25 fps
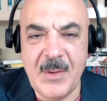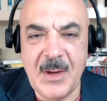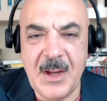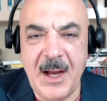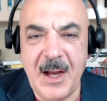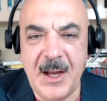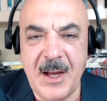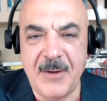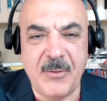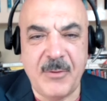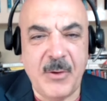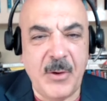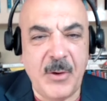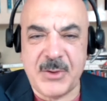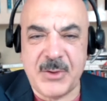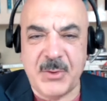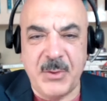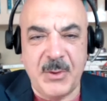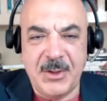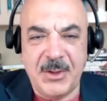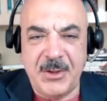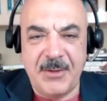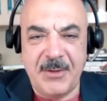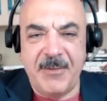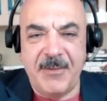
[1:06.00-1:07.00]
And of course, when
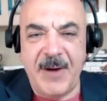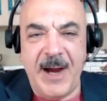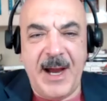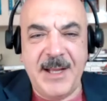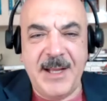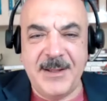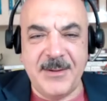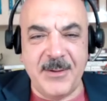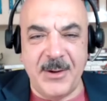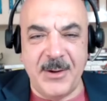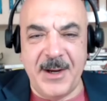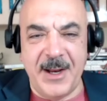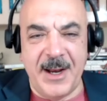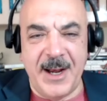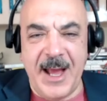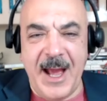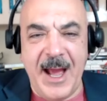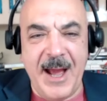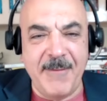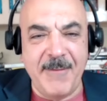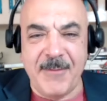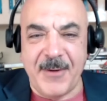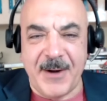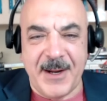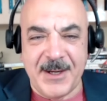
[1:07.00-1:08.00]
you divide on an
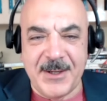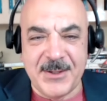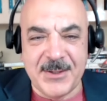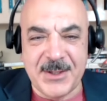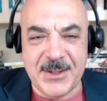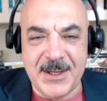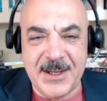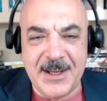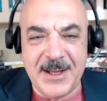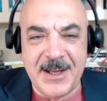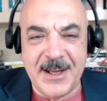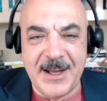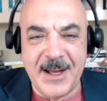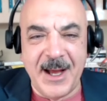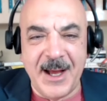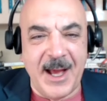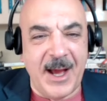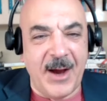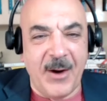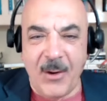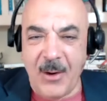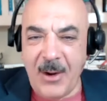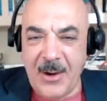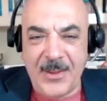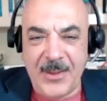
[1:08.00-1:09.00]
average,
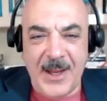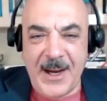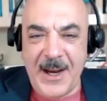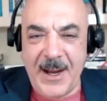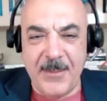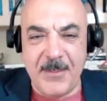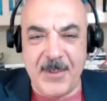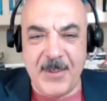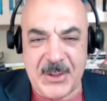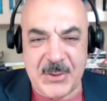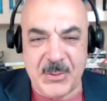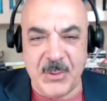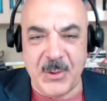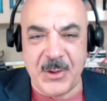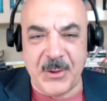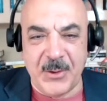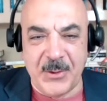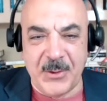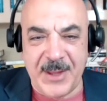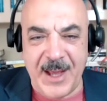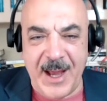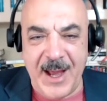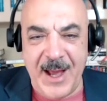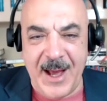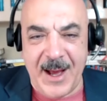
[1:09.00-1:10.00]
all the numbers will go
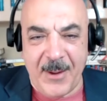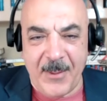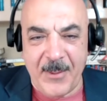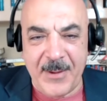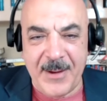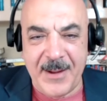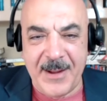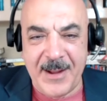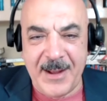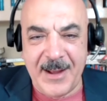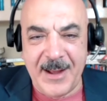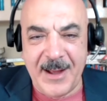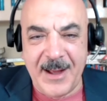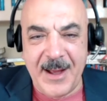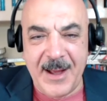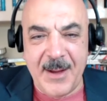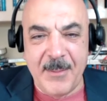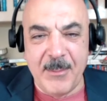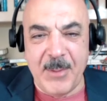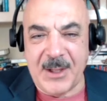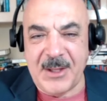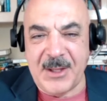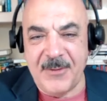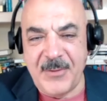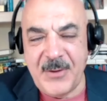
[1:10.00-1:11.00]
down.
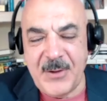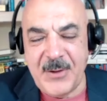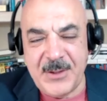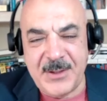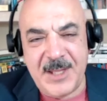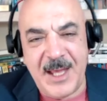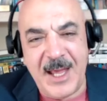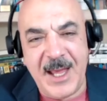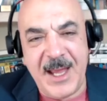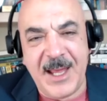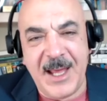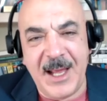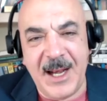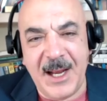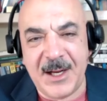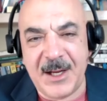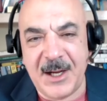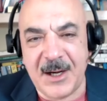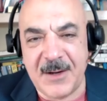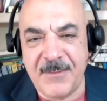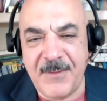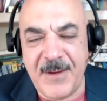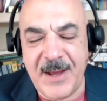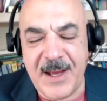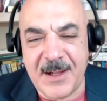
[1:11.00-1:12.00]
But if you take
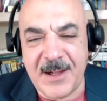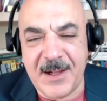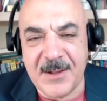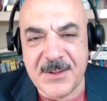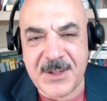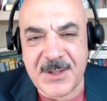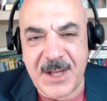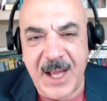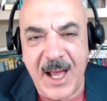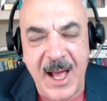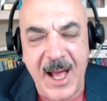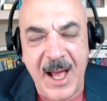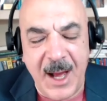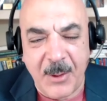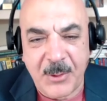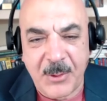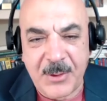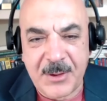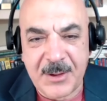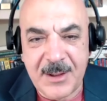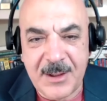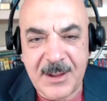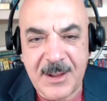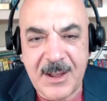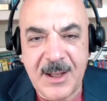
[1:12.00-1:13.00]
electric vehicles out,
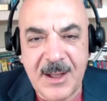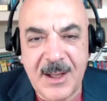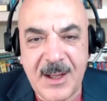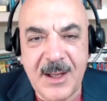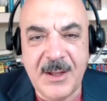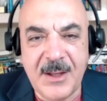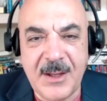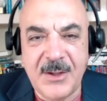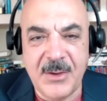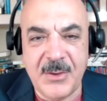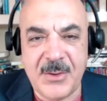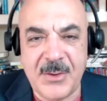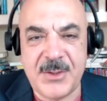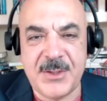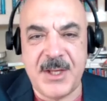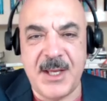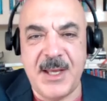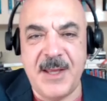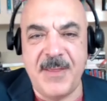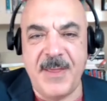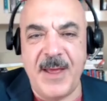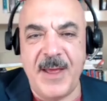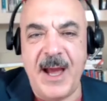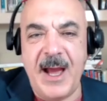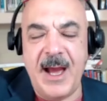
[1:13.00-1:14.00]
you see
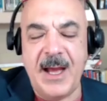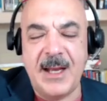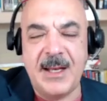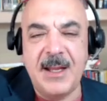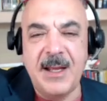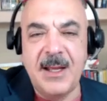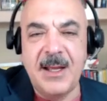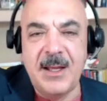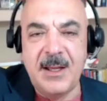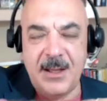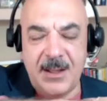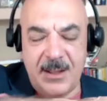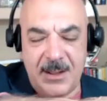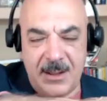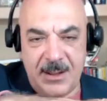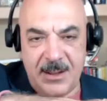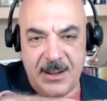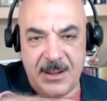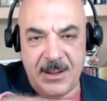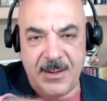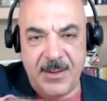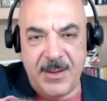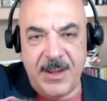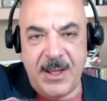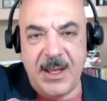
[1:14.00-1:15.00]
that
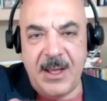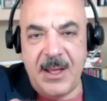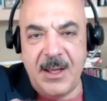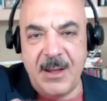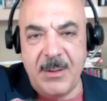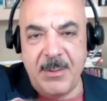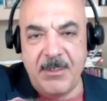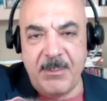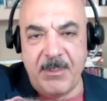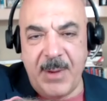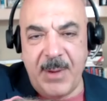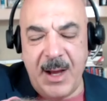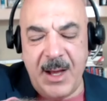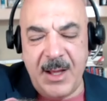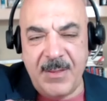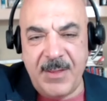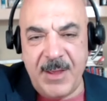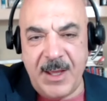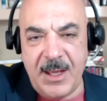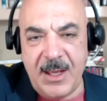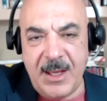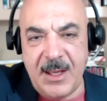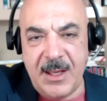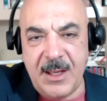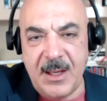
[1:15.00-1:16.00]

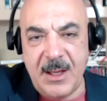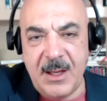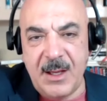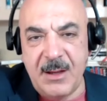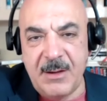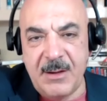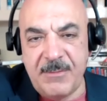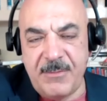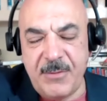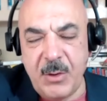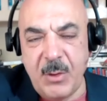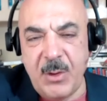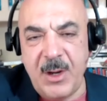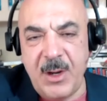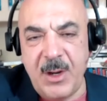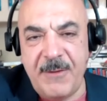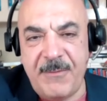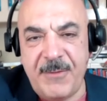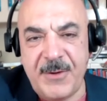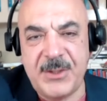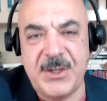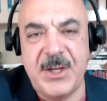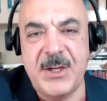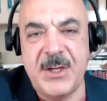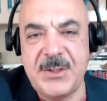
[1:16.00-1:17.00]
the fuel
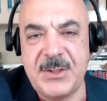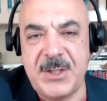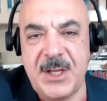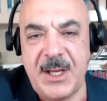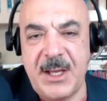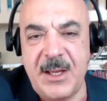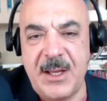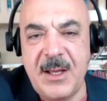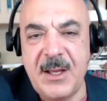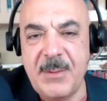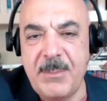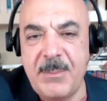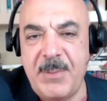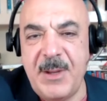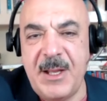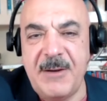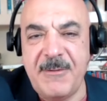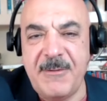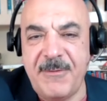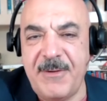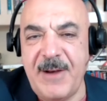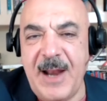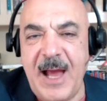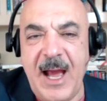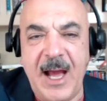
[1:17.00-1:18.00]
efficiency being
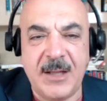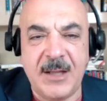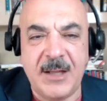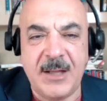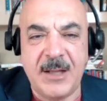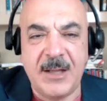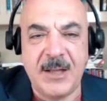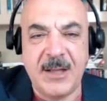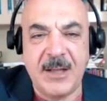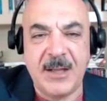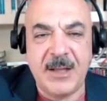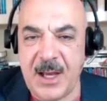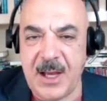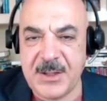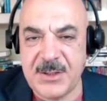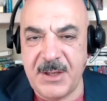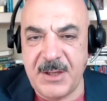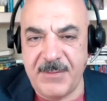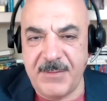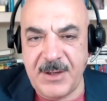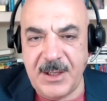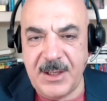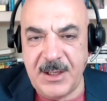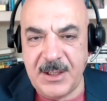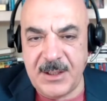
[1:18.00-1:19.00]
flat for the last
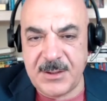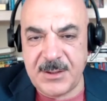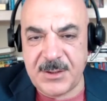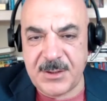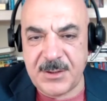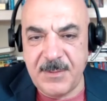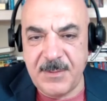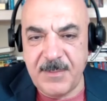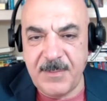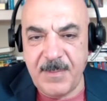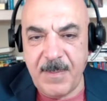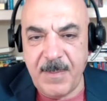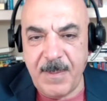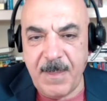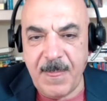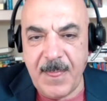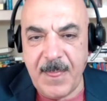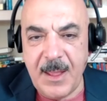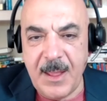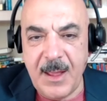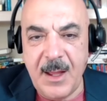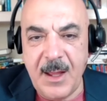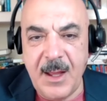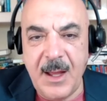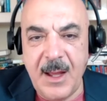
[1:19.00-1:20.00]
7 years,
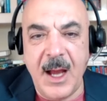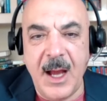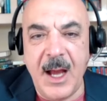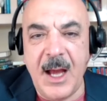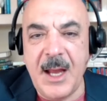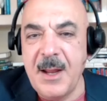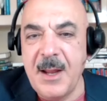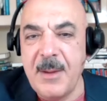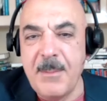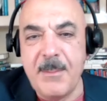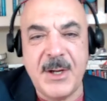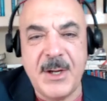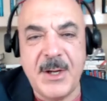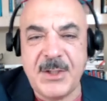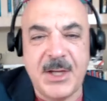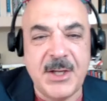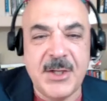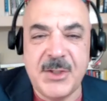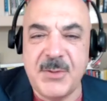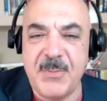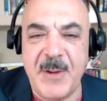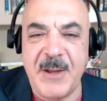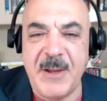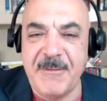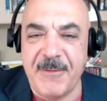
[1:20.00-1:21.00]
and
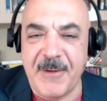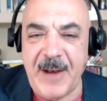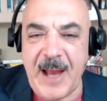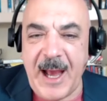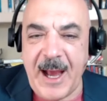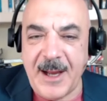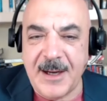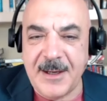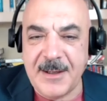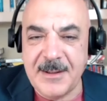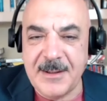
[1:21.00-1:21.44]
emissions being flat.